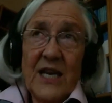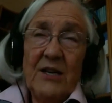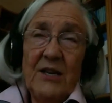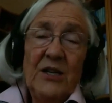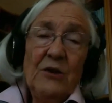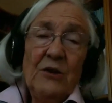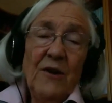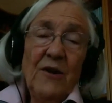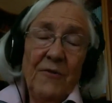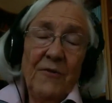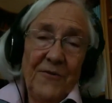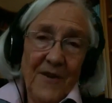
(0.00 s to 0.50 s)
So I
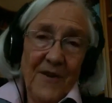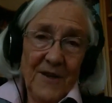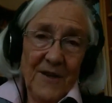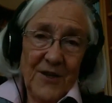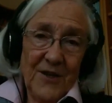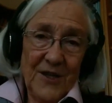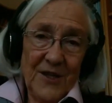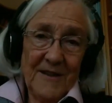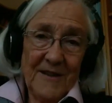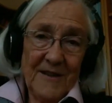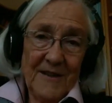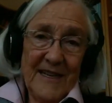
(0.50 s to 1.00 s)
do a
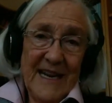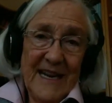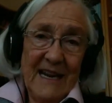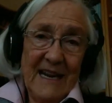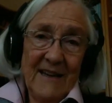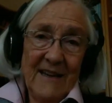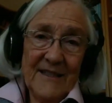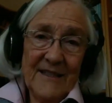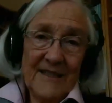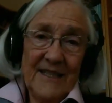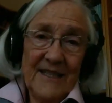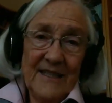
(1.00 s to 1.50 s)
functional
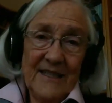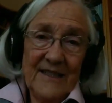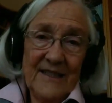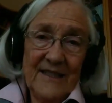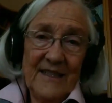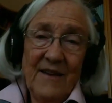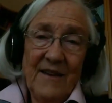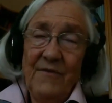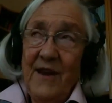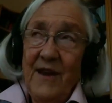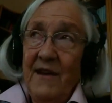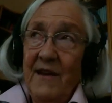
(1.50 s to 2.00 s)

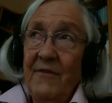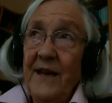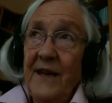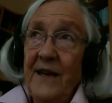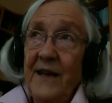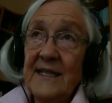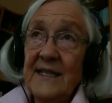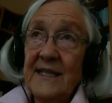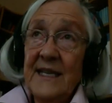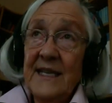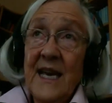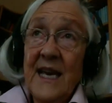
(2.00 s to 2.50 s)
analysis of
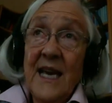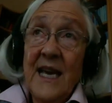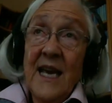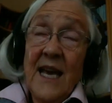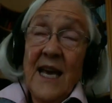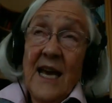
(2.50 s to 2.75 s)
affects.